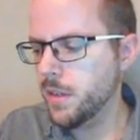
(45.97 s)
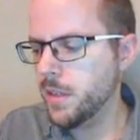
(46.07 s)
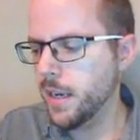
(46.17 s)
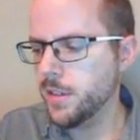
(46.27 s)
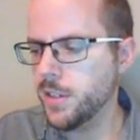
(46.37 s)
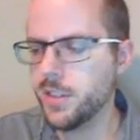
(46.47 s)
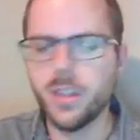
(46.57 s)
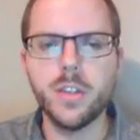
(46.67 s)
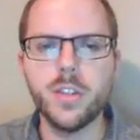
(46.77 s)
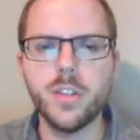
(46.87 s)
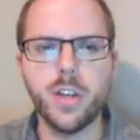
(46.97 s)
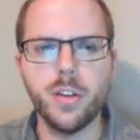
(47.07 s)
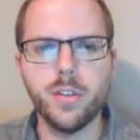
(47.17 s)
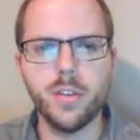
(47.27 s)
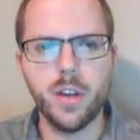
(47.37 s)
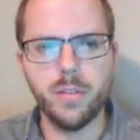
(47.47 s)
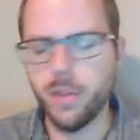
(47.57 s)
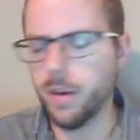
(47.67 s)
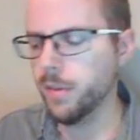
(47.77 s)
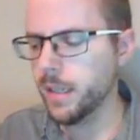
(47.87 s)
yeah, just just going to kind of
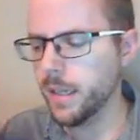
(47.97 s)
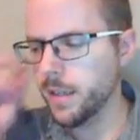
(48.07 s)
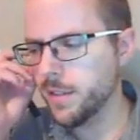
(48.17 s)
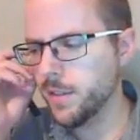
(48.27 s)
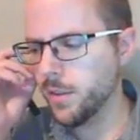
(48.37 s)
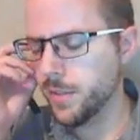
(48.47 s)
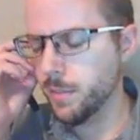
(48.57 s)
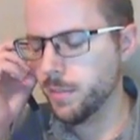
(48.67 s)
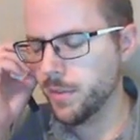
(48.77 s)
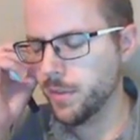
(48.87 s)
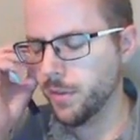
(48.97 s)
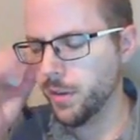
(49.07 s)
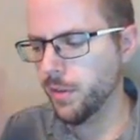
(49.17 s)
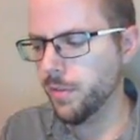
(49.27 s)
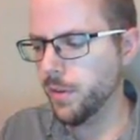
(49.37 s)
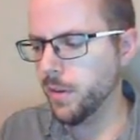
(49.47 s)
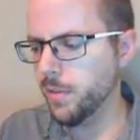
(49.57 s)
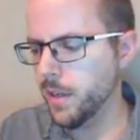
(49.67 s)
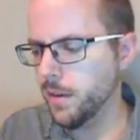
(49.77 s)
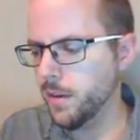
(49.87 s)
a really sort of simple sort of curve
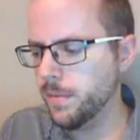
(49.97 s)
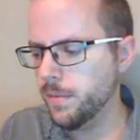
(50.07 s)
over here.